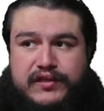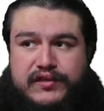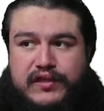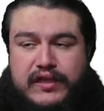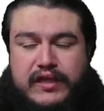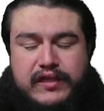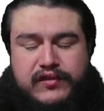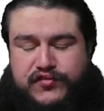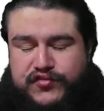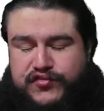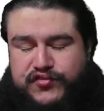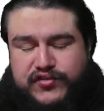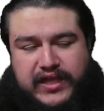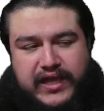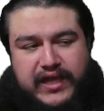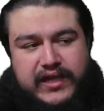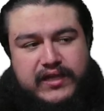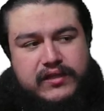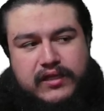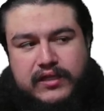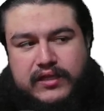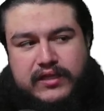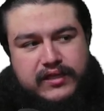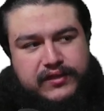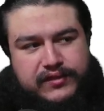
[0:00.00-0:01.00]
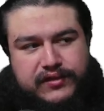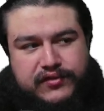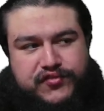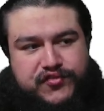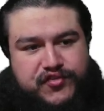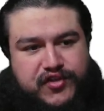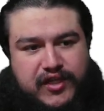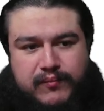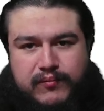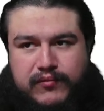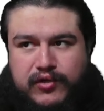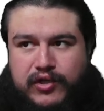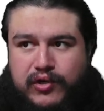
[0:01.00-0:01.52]
It's technically the
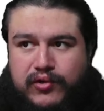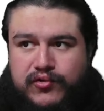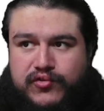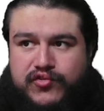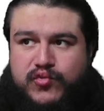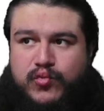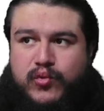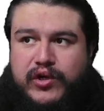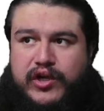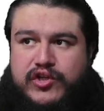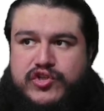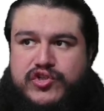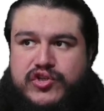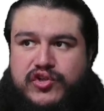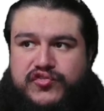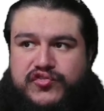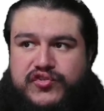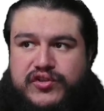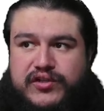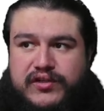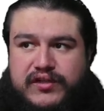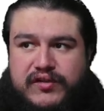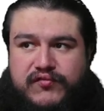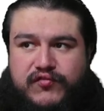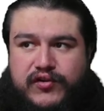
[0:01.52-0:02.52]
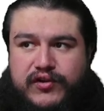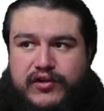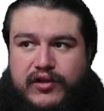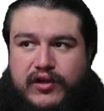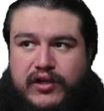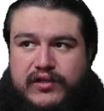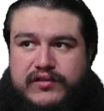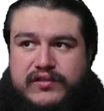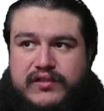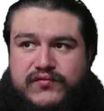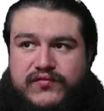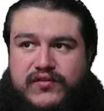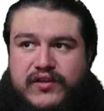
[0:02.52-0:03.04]
same notes, we're just in a different
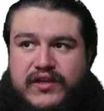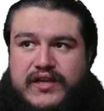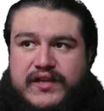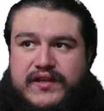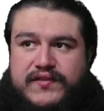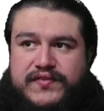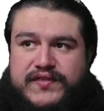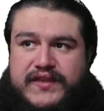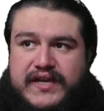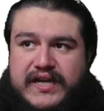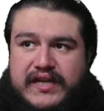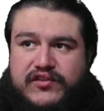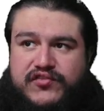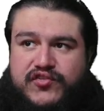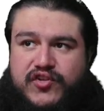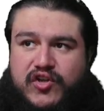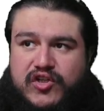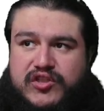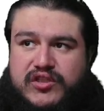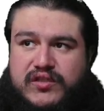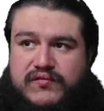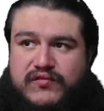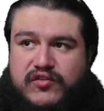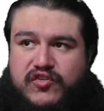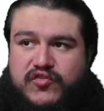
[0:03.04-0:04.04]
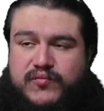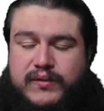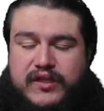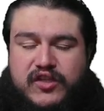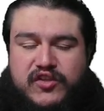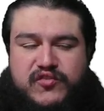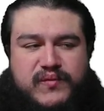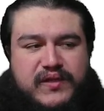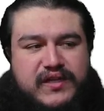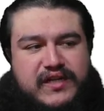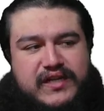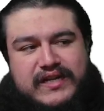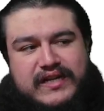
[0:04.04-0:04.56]
octave. That is octave
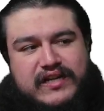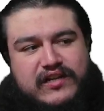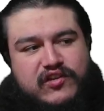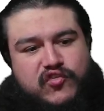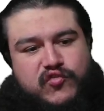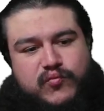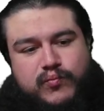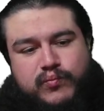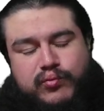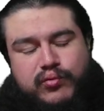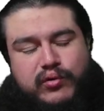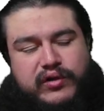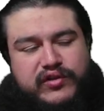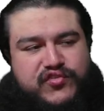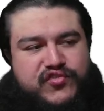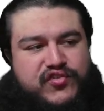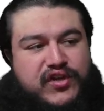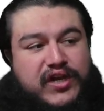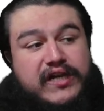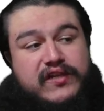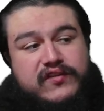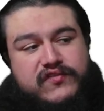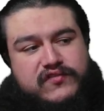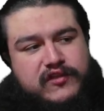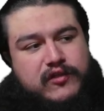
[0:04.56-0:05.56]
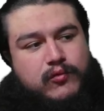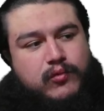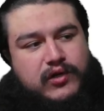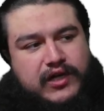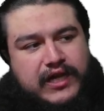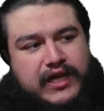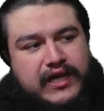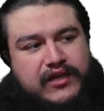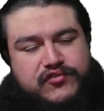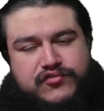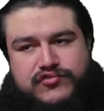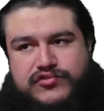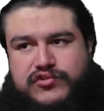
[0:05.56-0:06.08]
displacement, and that is precisely what
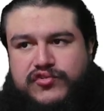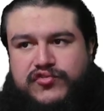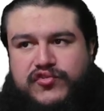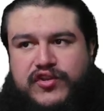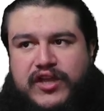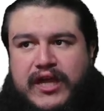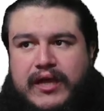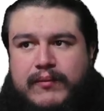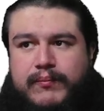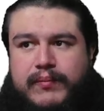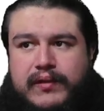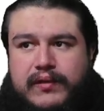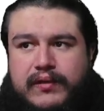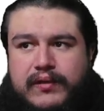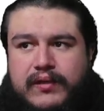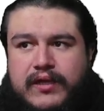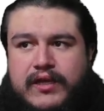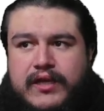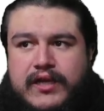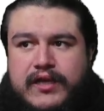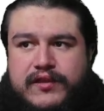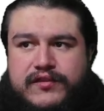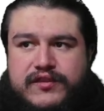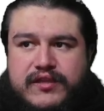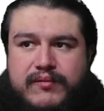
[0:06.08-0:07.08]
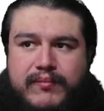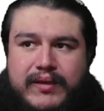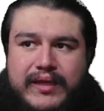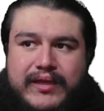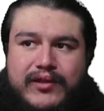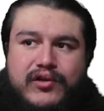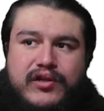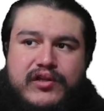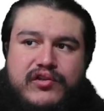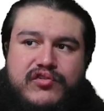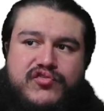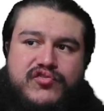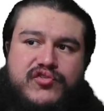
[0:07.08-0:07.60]
has just happened. The
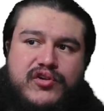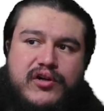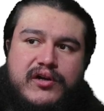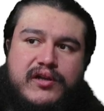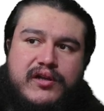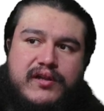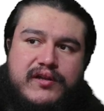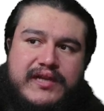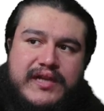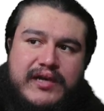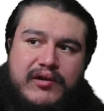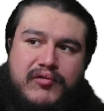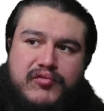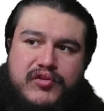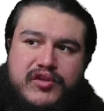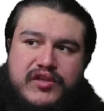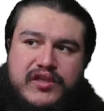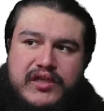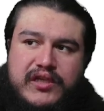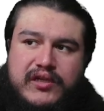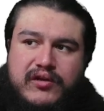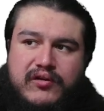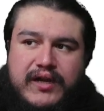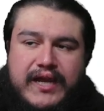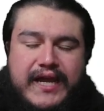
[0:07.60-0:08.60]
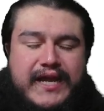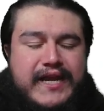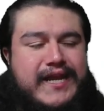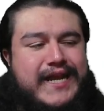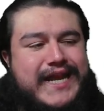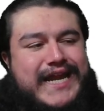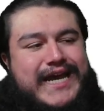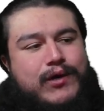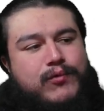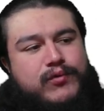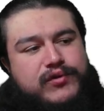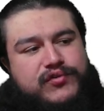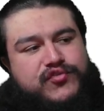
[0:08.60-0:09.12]
melody started down here, and
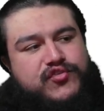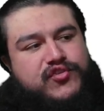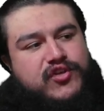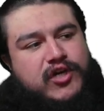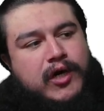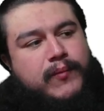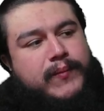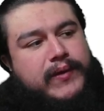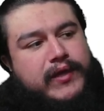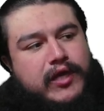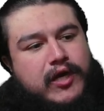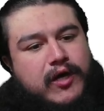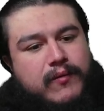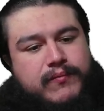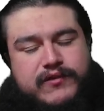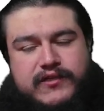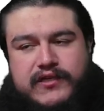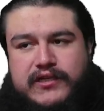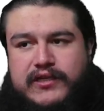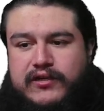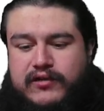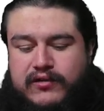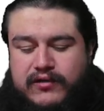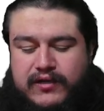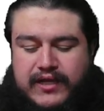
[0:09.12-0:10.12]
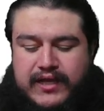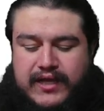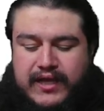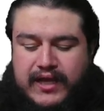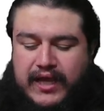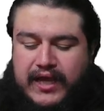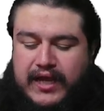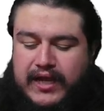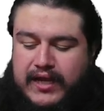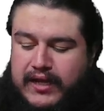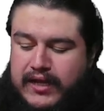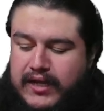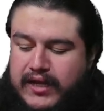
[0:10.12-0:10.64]
now it's coming up here,
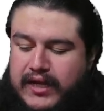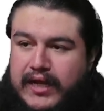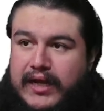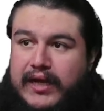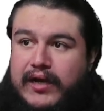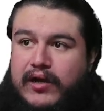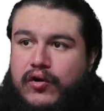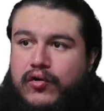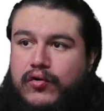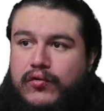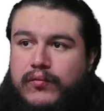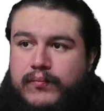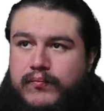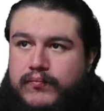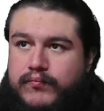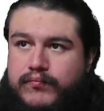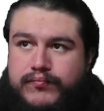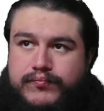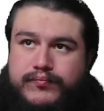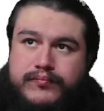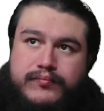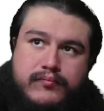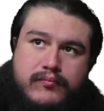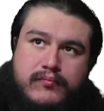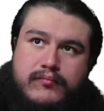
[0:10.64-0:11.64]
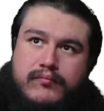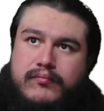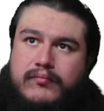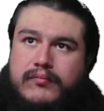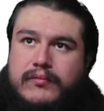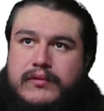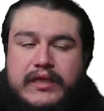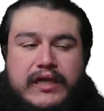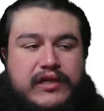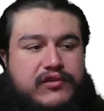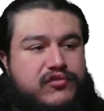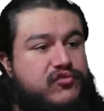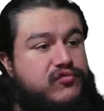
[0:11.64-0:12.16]
and now
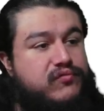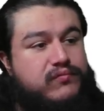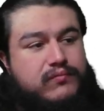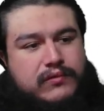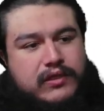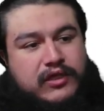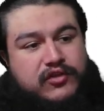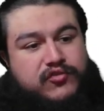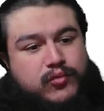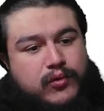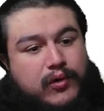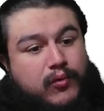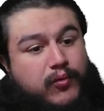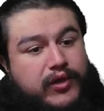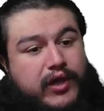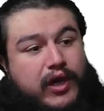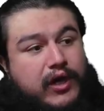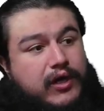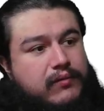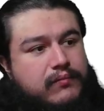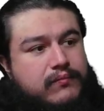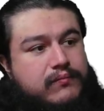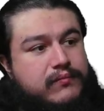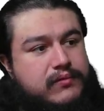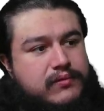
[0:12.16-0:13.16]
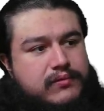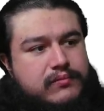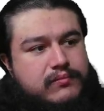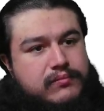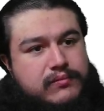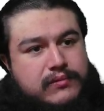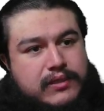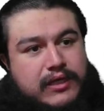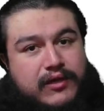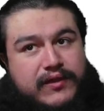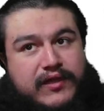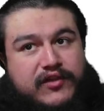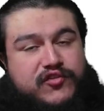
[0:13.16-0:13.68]
that's where we are.
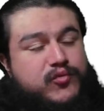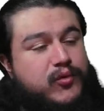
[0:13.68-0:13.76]
Now that's